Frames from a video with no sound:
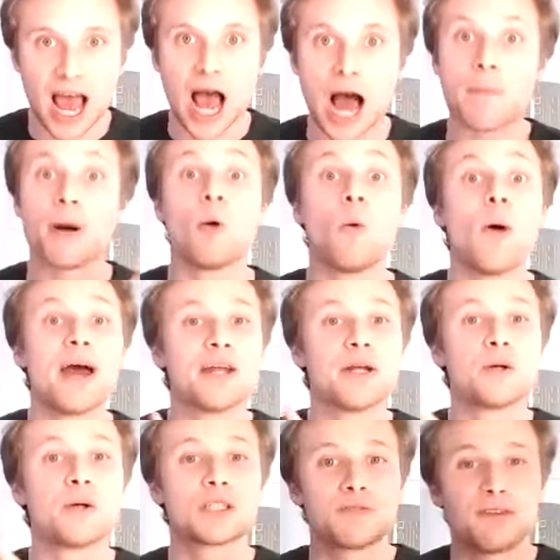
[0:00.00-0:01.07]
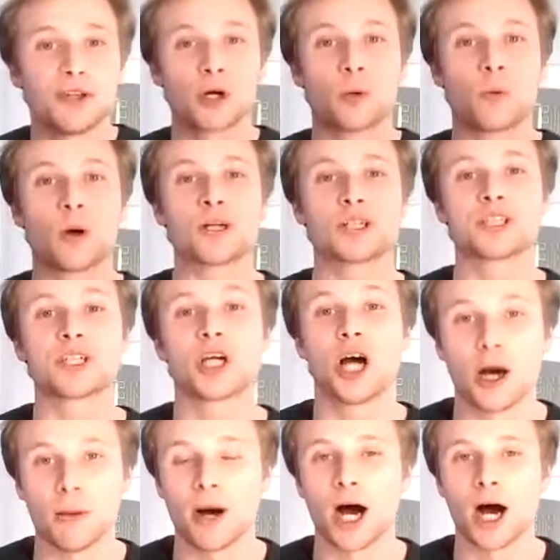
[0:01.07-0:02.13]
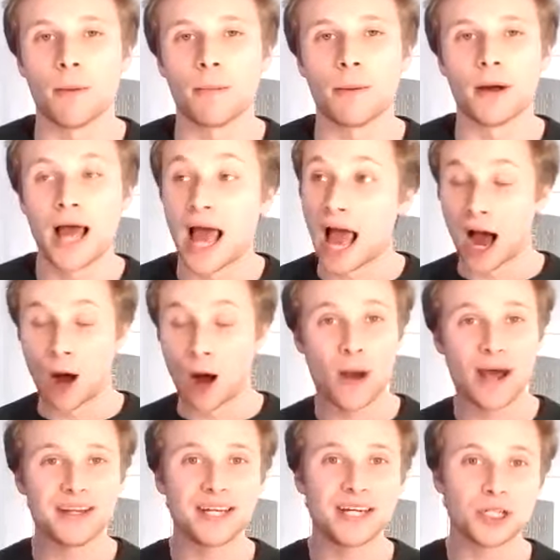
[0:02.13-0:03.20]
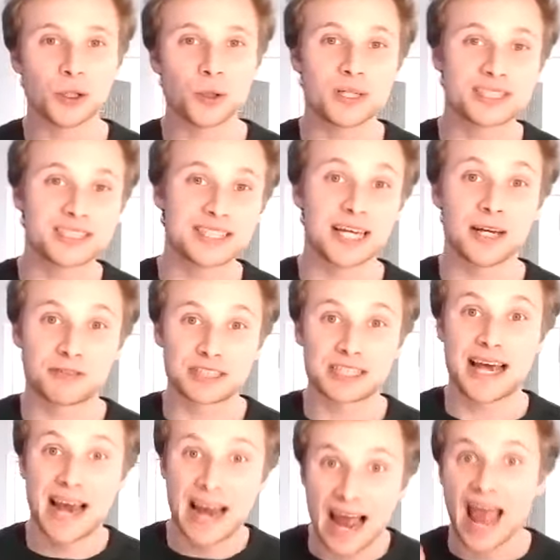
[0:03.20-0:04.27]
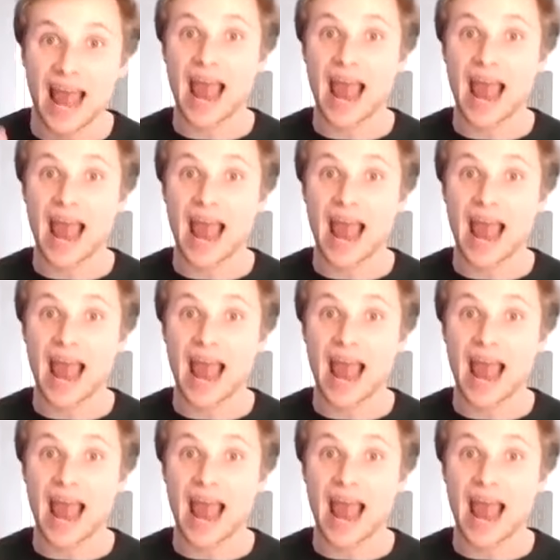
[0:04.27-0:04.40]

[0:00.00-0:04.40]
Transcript: about when those filler words come up. And when they do, instead of saying